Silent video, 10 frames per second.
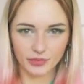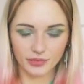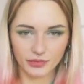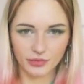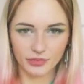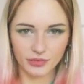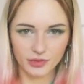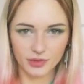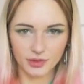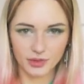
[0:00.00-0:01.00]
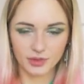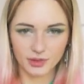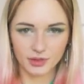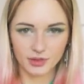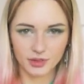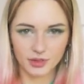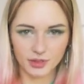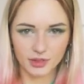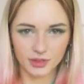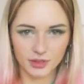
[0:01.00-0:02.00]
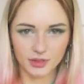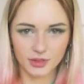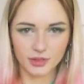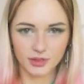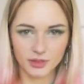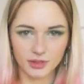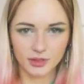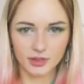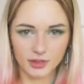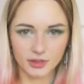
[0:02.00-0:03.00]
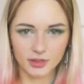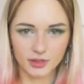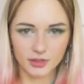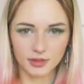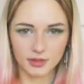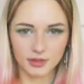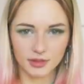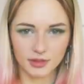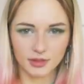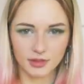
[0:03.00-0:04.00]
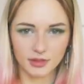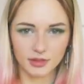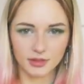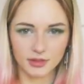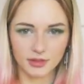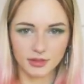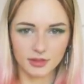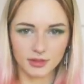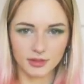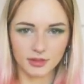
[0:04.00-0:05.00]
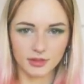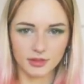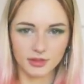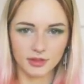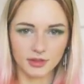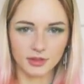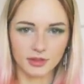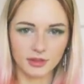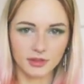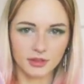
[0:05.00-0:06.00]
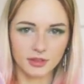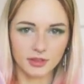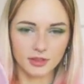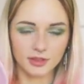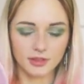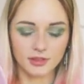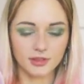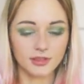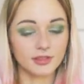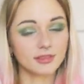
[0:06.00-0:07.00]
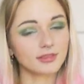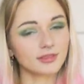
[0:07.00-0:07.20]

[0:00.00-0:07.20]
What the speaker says: [no speech]